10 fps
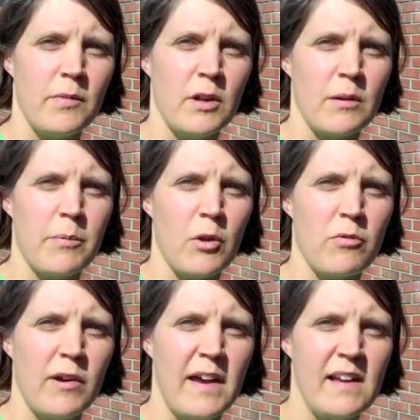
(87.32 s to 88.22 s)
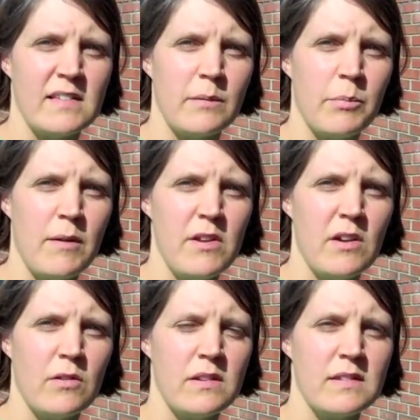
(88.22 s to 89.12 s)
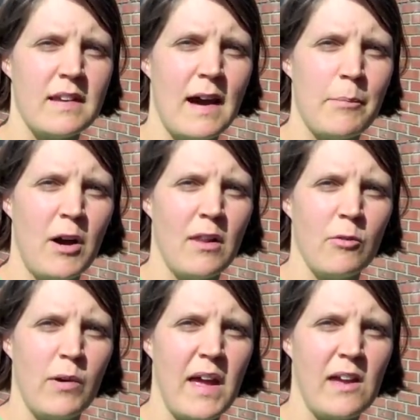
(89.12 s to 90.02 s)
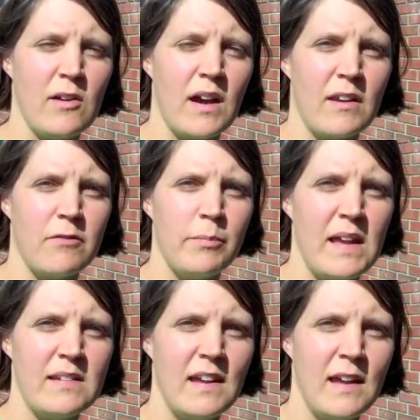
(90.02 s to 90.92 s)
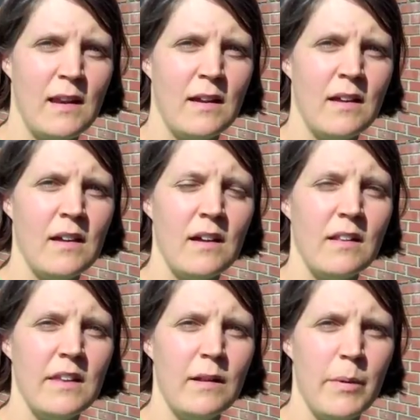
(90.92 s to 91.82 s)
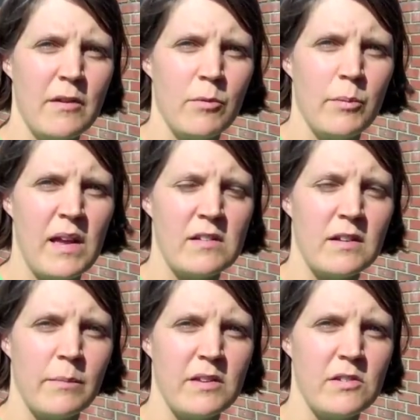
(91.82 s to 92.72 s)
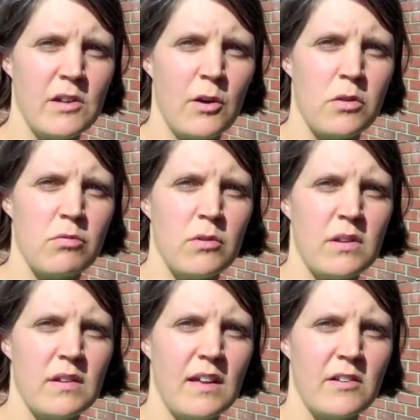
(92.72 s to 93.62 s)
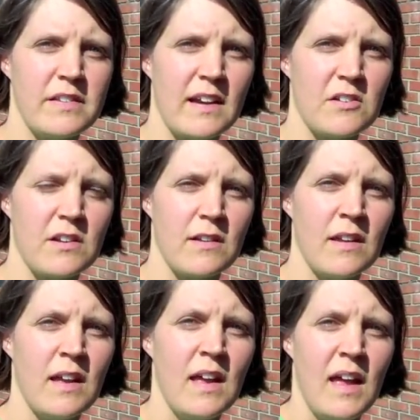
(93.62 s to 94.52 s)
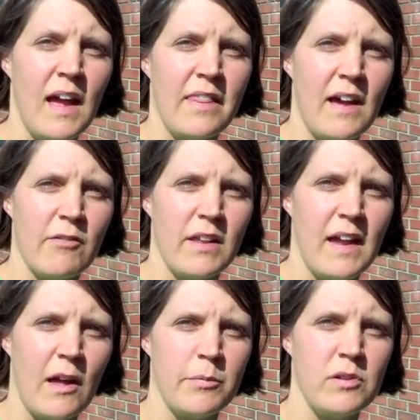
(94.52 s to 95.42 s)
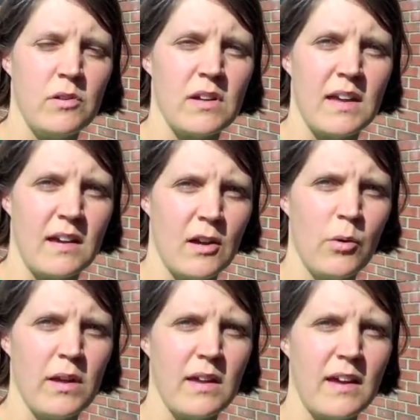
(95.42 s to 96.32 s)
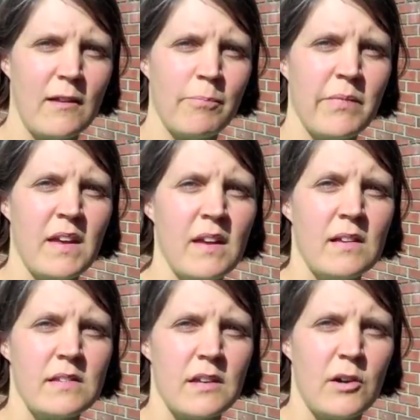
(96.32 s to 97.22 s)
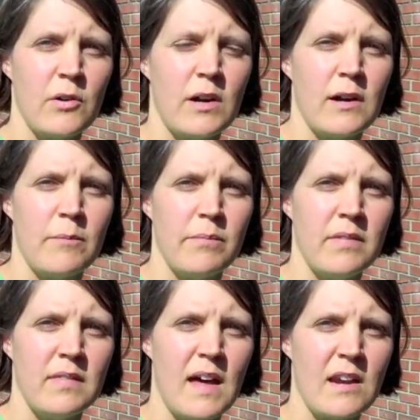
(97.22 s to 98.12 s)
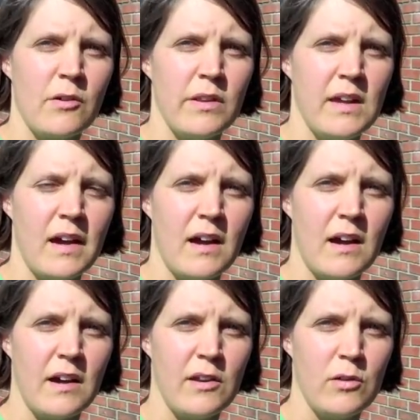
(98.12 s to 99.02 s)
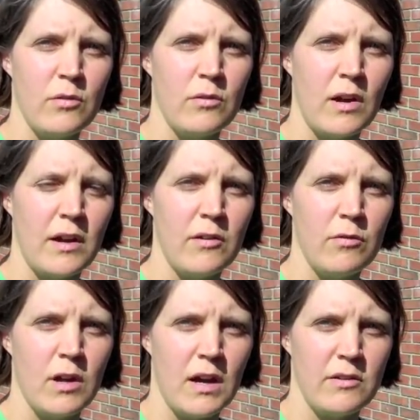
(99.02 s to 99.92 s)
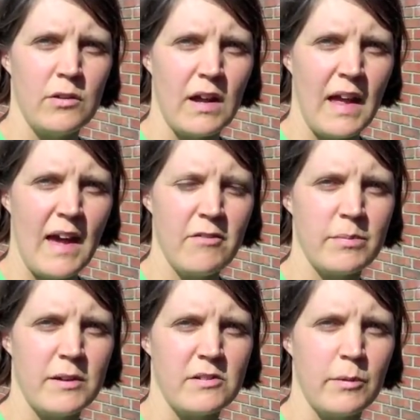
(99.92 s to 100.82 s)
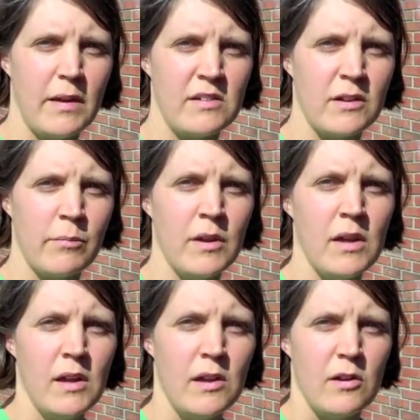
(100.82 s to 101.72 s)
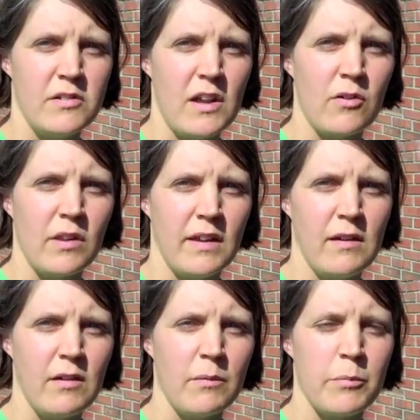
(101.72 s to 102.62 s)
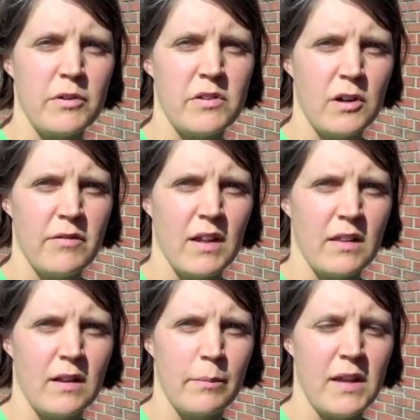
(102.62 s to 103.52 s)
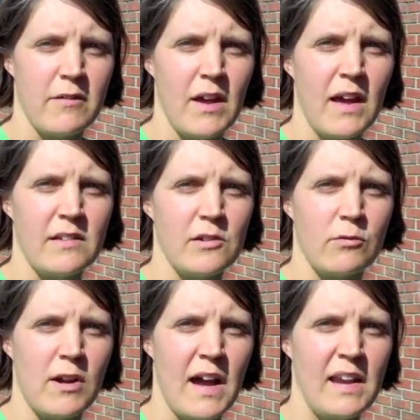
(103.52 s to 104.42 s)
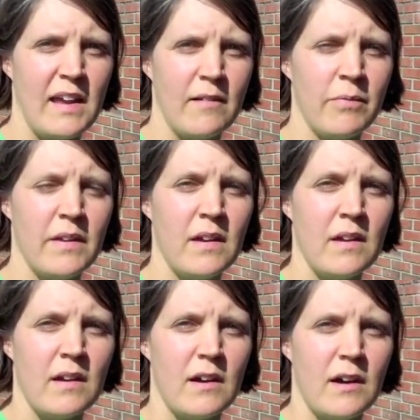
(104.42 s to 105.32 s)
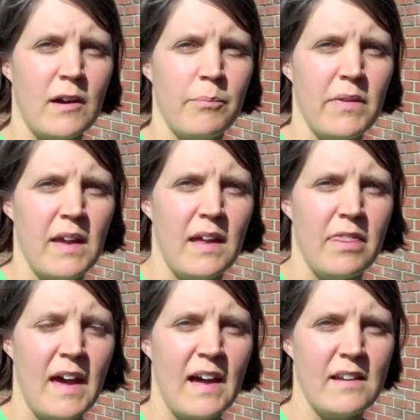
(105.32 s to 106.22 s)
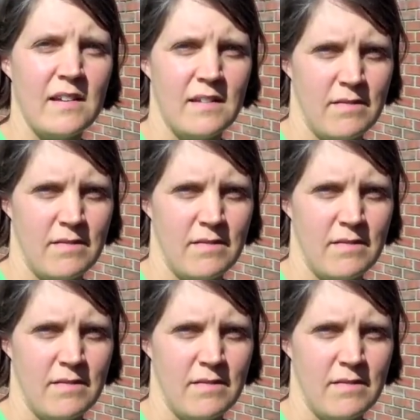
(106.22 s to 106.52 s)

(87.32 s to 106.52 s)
look both ways and probably don't stop all the way. You kind of maintain a little bit of momentum as you go through the intersection and that really helps you get going again. So um, not only are you, are you not, do not have as much momentum, you're generally preserving a little bit of it as you're riding um, and that,